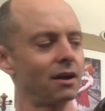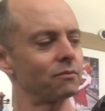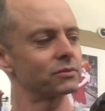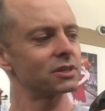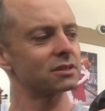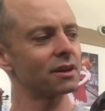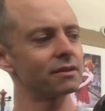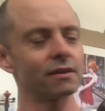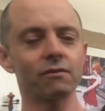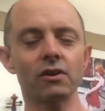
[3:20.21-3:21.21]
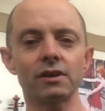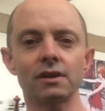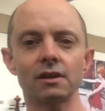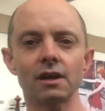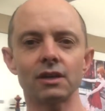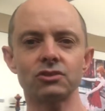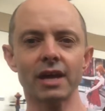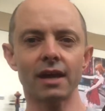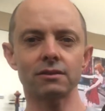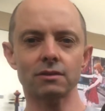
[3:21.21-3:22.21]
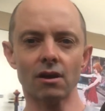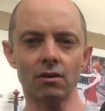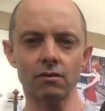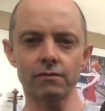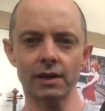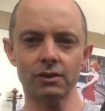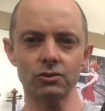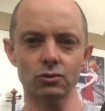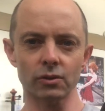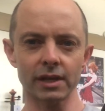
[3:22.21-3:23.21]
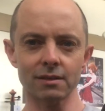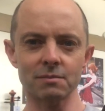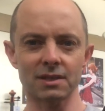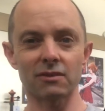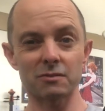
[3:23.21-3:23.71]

just so they've got a chance of enjoying themselves,